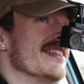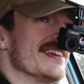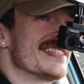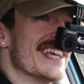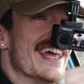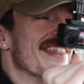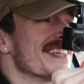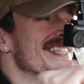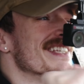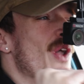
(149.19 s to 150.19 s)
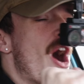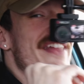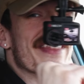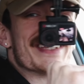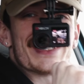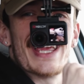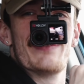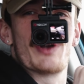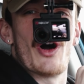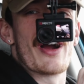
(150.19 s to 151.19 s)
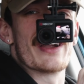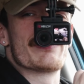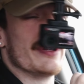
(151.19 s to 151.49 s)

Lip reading: This is not the same car as